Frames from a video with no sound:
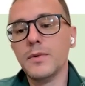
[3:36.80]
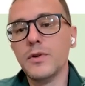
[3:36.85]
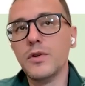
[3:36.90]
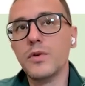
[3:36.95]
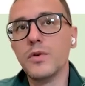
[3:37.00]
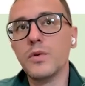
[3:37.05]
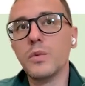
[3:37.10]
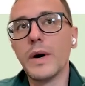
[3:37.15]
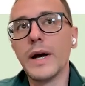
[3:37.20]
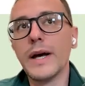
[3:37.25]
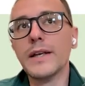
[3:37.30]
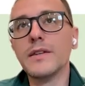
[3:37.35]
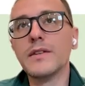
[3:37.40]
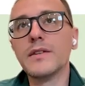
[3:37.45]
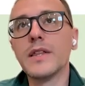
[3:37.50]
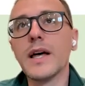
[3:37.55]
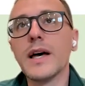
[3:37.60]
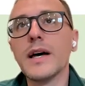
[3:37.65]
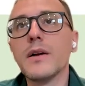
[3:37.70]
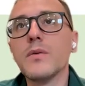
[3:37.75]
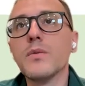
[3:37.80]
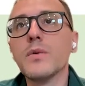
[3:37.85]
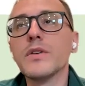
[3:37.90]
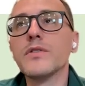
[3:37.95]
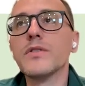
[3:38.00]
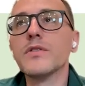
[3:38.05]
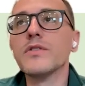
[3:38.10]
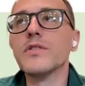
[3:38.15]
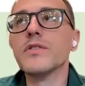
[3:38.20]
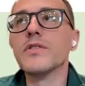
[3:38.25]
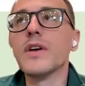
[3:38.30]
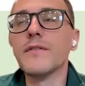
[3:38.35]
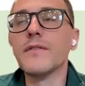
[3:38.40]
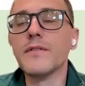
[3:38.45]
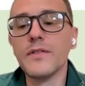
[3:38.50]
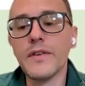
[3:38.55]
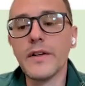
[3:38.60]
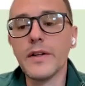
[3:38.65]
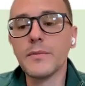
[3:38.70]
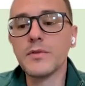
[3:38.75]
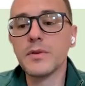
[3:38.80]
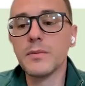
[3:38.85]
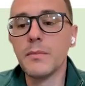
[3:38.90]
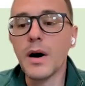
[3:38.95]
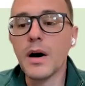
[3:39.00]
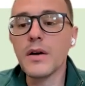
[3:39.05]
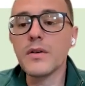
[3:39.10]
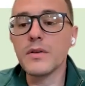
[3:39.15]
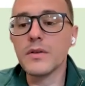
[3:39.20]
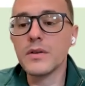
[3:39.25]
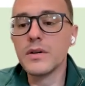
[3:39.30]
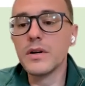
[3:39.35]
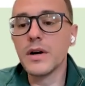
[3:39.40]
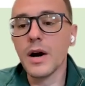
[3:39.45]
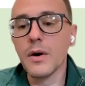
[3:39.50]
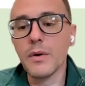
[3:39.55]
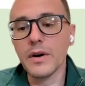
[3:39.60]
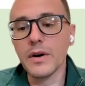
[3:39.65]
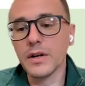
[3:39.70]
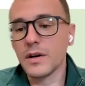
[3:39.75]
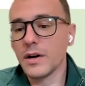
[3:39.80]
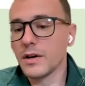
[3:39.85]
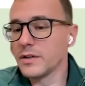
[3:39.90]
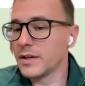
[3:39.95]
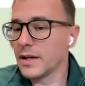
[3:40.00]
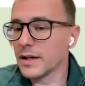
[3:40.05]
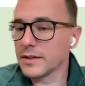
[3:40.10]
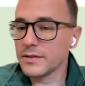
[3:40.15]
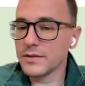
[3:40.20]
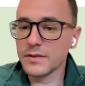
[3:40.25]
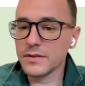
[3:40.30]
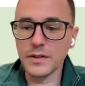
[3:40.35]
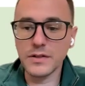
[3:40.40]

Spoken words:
new ways that researchers have developed to model ironic contexts,